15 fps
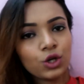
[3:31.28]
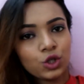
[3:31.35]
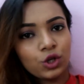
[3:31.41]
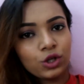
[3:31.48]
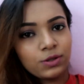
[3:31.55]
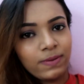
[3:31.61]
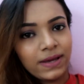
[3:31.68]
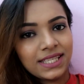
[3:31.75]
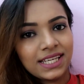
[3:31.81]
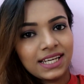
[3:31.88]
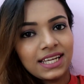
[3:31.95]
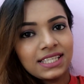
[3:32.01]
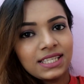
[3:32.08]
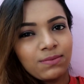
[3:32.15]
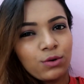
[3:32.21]
So it's
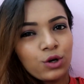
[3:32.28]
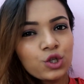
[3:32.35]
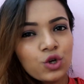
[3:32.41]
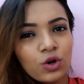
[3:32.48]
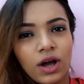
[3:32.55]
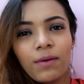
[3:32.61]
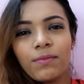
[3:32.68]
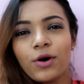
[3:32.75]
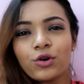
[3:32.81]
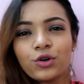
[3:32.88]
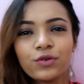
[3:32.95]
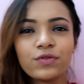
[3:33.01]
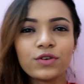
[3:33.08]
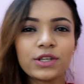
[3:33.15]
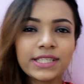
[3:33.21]
basically supposed to come out
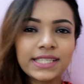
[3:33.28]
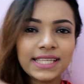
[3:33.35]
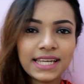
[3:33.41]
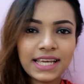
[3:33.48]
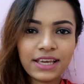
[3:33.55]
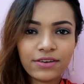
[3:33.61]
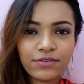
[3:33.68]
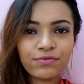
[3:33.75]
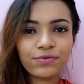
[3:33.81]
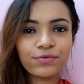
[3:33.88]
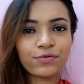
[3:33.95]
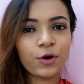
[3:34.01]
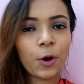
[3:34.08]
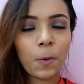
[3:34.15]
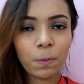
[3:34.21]
of your sleeve
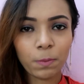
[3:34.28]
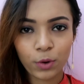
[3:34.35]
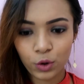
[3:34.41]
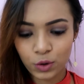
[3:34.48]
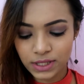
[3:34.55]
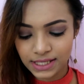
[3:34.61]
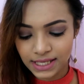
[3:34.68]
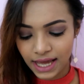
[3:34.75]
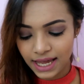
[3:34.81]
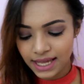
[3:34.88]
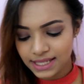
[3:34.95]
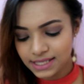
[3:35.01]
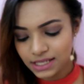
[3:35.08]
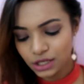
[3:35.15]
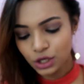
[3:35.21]
from both sides.